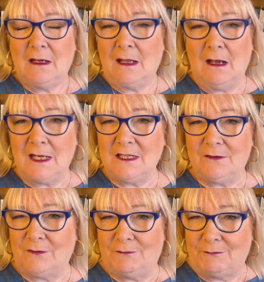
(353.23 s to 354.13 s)
kind
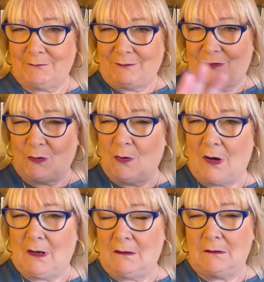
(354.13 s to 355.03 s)
of thought,
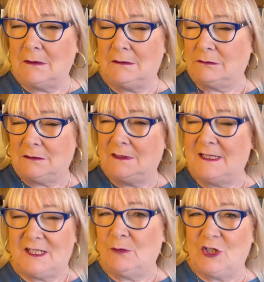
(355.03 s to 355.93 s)
oh,
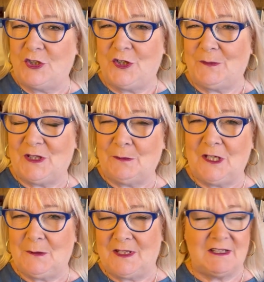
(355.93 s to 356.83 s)
I don't want to do them at the moment.